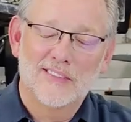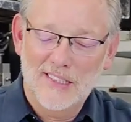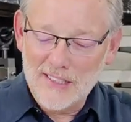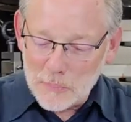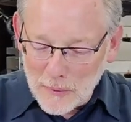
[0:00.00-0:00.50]

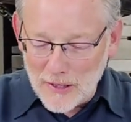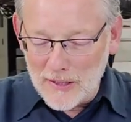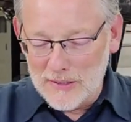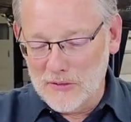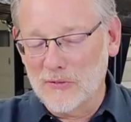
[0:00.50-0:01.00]
This
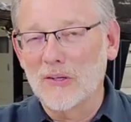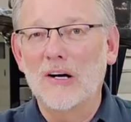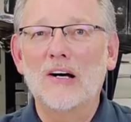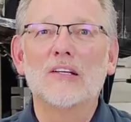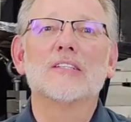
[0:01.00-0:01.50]
part is for
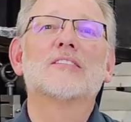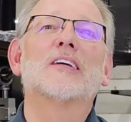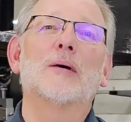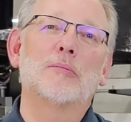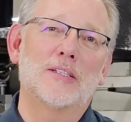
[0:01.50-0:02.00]
all the
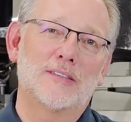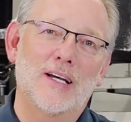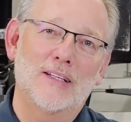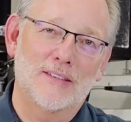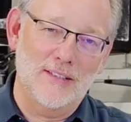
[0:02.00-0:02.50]
skeptics
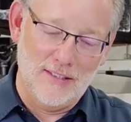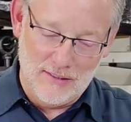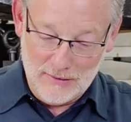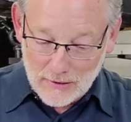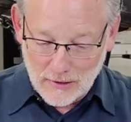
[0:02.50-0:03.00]
out
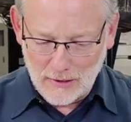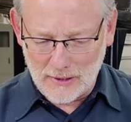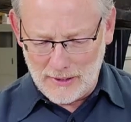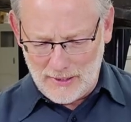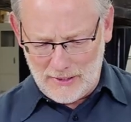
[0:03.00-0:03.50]
there. You're
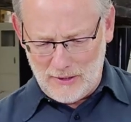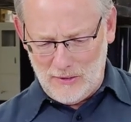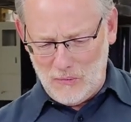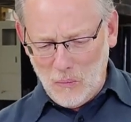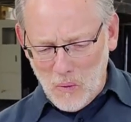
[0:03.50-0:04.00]
looking at it
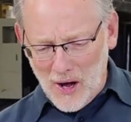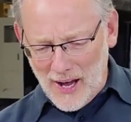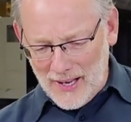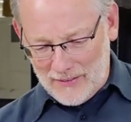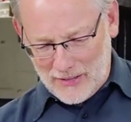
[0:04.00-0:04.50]
going,
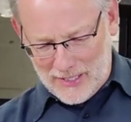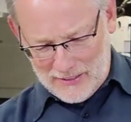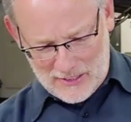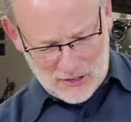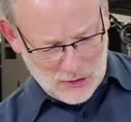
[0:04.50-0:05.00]
what? I've got
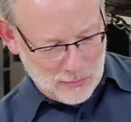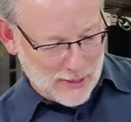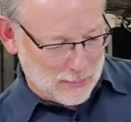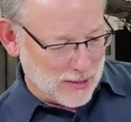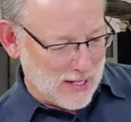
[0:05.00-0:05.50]
these two
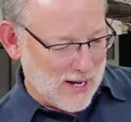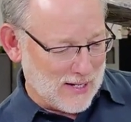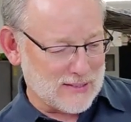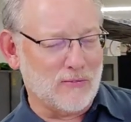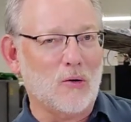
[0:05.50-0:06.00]
big
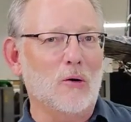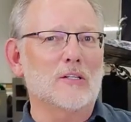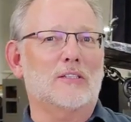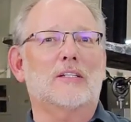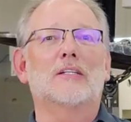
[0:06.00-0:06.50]
blocks. Of
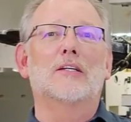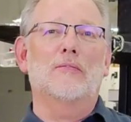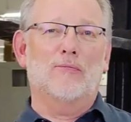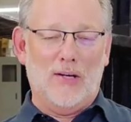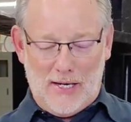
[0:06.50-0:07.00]
course it can
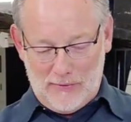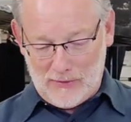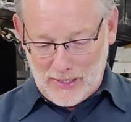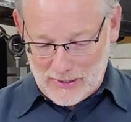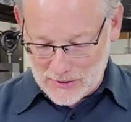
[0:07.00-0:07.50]
lift five
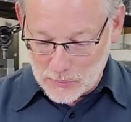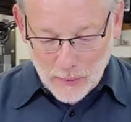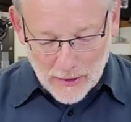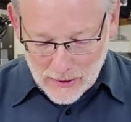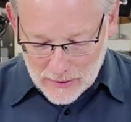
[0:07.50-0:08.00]
thousand
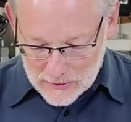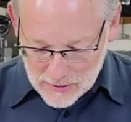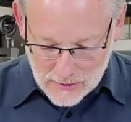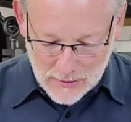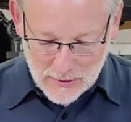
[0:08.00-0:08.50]
pounds.